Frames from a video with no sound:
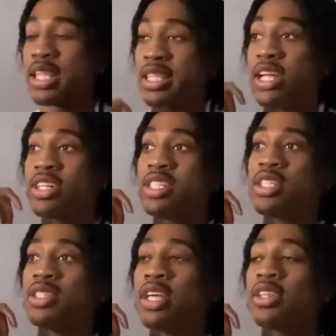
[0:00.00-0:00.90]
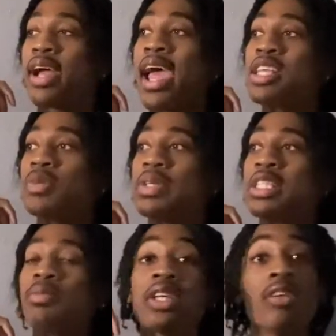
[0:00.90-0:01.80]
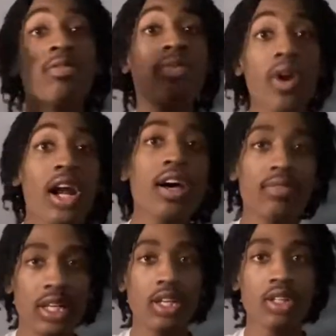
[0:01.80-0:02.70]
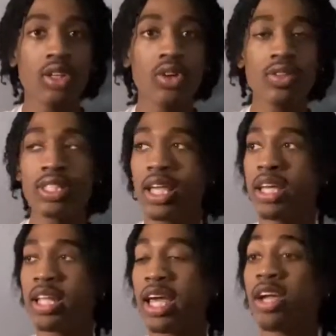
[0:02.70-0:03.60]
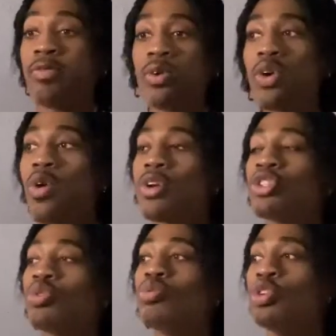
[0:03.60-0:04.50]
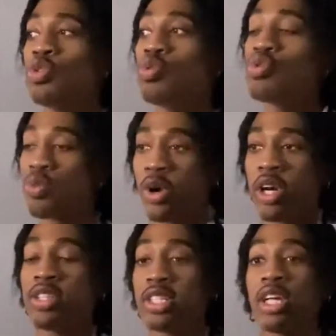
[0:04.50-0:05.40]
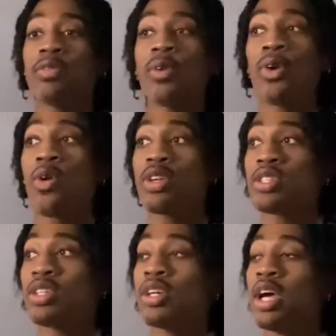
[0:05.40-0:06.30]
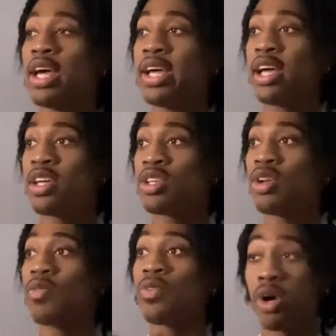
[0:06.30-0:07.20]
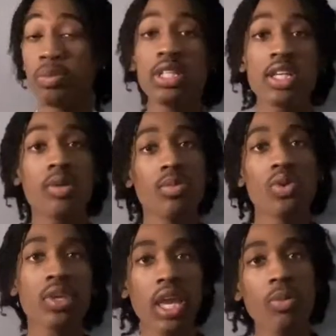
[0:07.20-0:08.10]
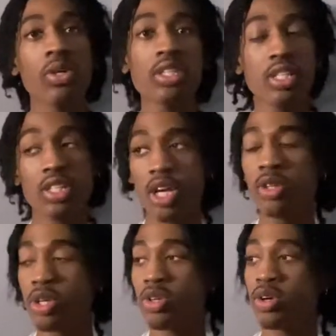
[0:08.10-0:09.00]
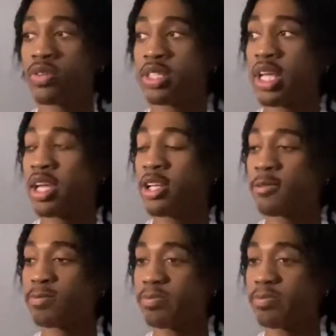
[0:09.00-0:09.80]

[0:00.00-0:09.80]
there has to be something in front of it. You know what I'm saying? Like, if we're going to use words and if we're going to, you know, verbally communicate with each other, you know what I'm saying,